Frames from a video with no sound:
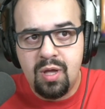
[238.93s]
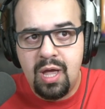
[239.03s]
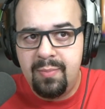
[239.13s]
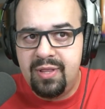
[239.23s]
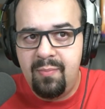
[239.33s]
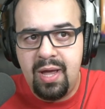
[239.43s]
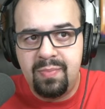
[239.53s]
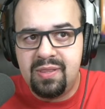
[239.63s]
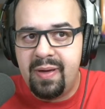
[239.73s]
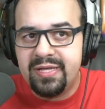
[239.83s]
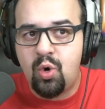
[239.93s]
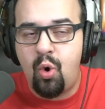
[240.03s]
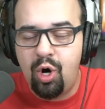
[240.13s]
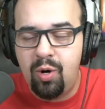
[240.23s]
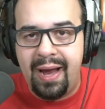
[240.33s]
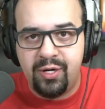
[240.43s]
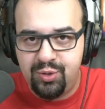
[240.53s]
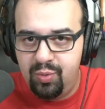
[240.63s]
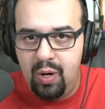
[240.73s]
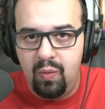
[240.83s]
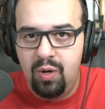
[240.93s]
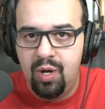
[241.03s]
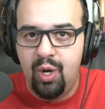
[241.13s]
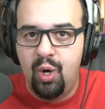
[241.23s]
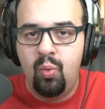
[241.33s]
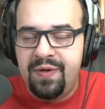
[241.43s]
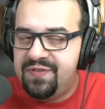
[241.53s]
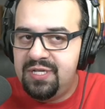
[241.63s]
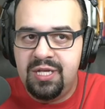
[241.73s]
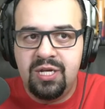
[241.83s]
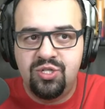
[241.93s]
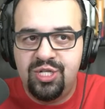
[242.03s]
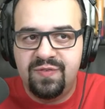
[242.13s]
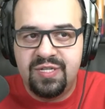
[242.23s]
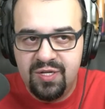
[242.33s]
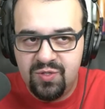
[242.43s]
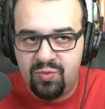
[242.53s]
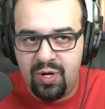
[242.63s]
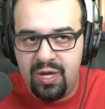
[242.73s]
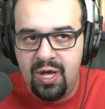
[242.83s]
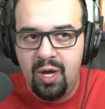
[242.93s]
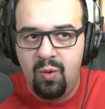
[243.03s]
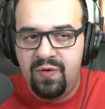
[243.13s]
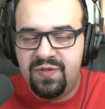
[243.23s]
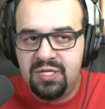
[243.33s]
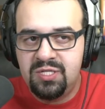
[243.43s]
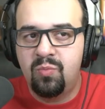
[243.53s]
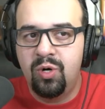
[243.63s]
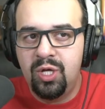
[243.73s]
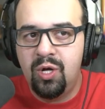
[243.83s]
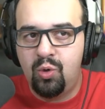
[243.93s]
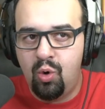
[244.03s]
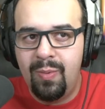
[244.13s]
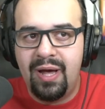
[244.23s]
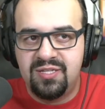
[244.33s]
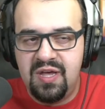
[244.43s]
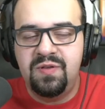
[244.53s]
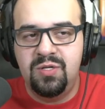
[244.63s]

the best quarterback duo we've seen in Chiefs history. We've seen some really good quarterback safety